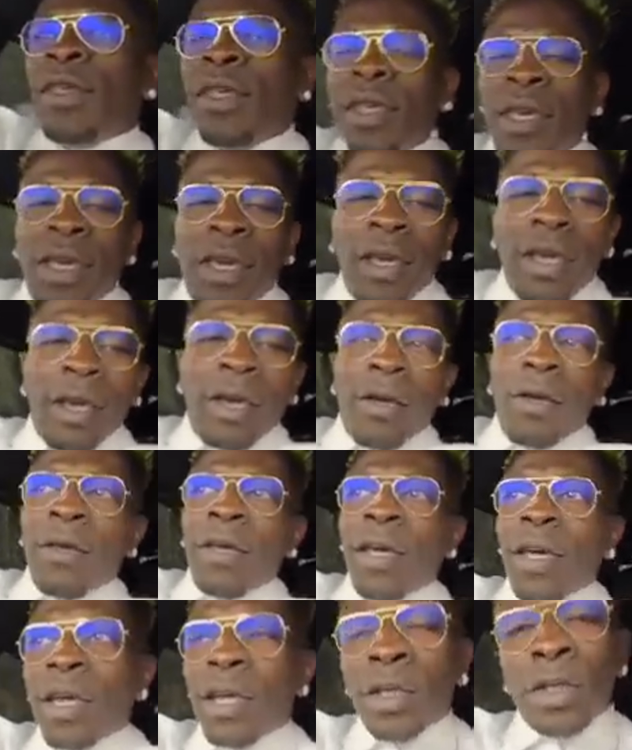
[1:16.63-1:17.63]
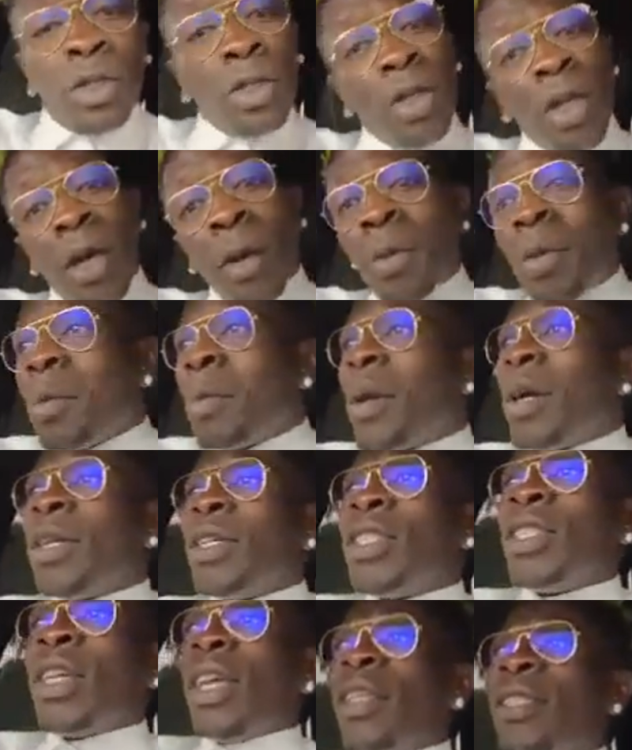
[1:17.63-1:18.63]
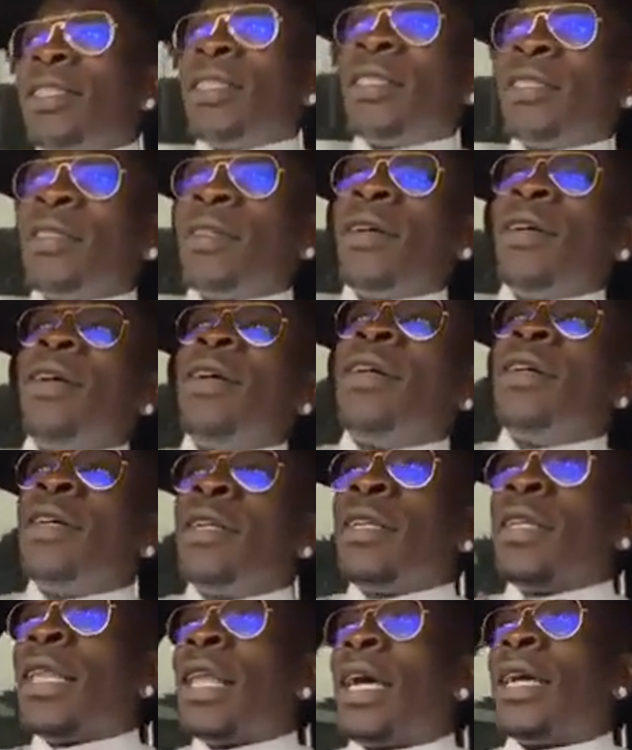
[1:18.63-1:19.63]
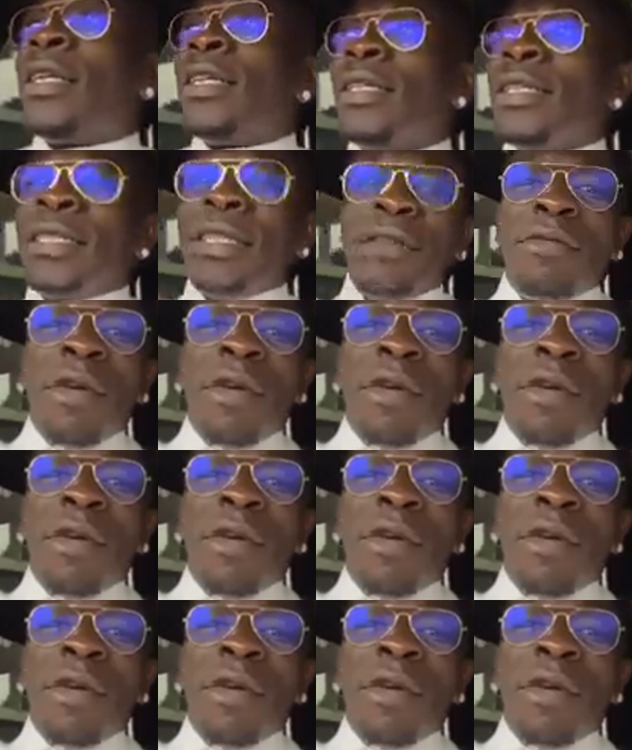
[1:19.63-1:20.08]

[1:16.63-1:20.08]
Yeah. Today I'm in my shirt like this.